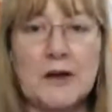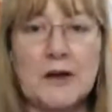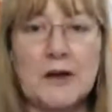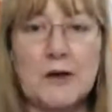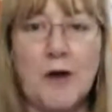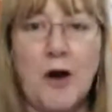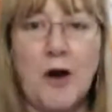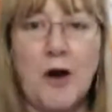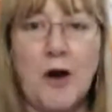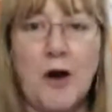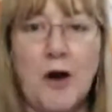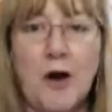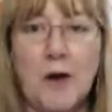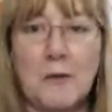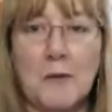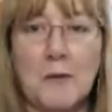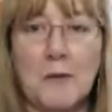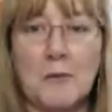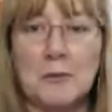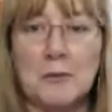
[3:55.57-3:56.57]
So I
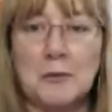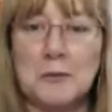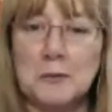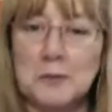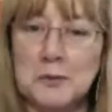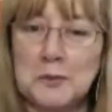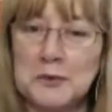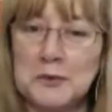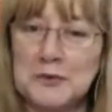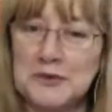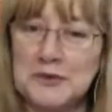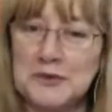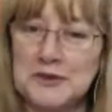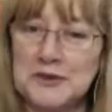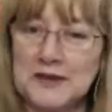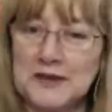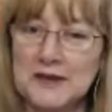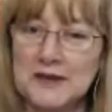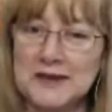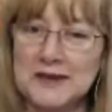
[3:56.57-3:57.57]
will put the
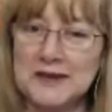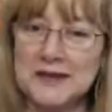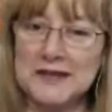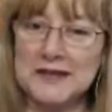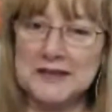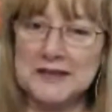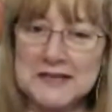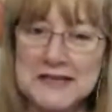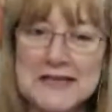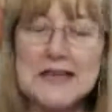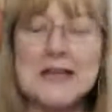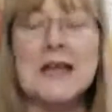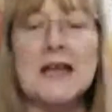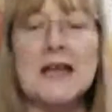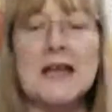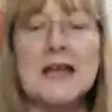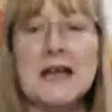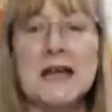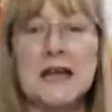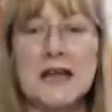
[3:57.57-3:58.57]
link
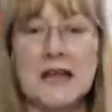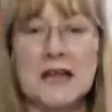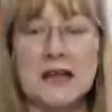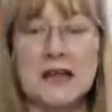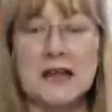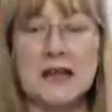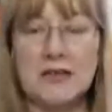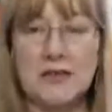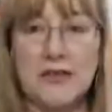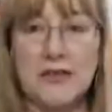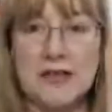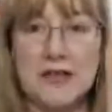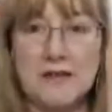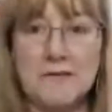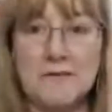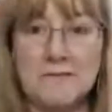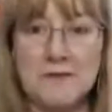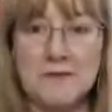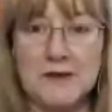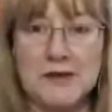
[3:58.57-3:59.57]

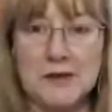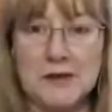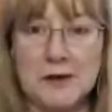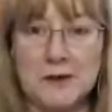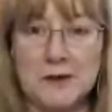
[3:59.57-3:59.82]
in